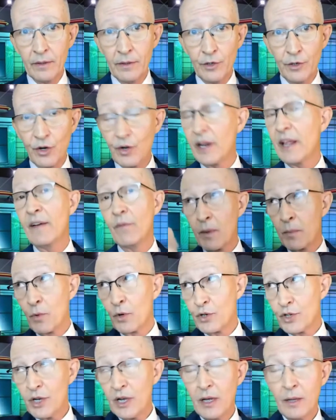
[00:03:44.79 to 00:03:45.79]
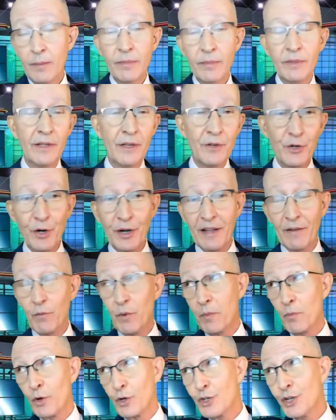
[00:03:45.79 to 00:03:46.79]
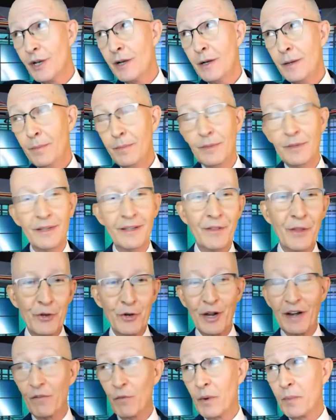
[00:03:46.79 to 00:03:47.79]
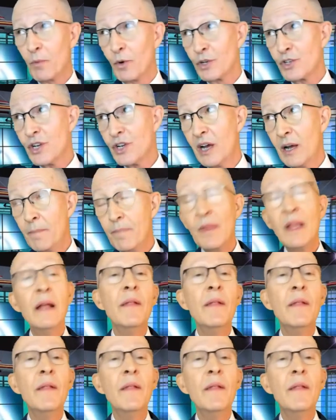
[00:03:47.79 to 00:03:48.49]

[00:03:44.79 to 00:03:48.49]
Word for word: you're going to have one more job, and then you're going to have one more job, and then you're going to have one more job.